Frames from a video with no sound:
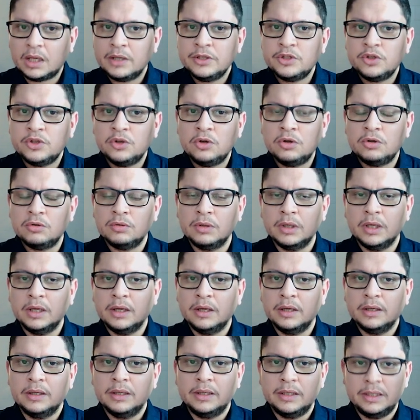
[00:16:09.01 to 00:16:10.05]
So
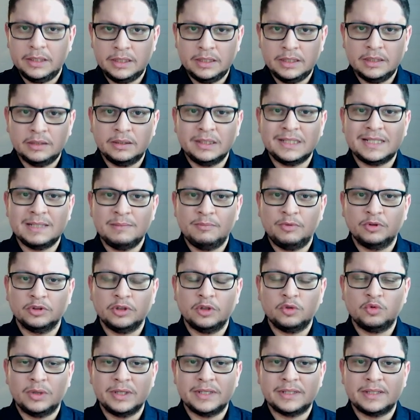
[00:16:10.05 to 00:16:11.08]
here it's
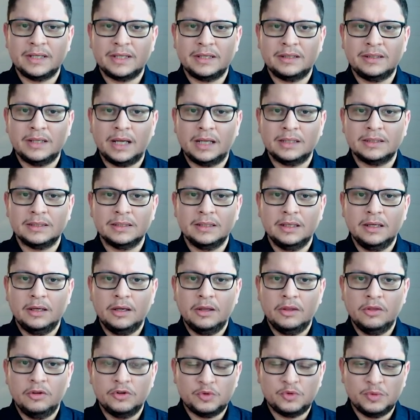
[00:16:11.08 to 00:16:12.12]
important to understand that
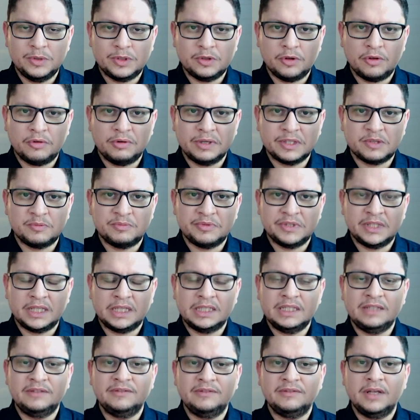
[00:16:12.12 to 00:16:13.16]
the Swiss authorized
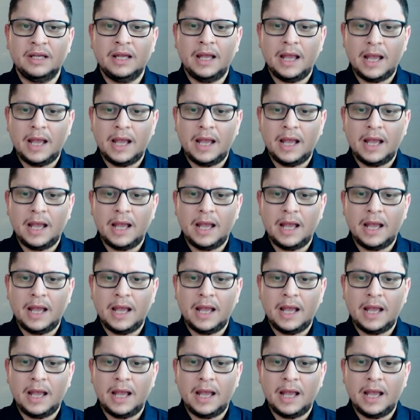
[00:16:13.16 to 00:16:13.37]
representative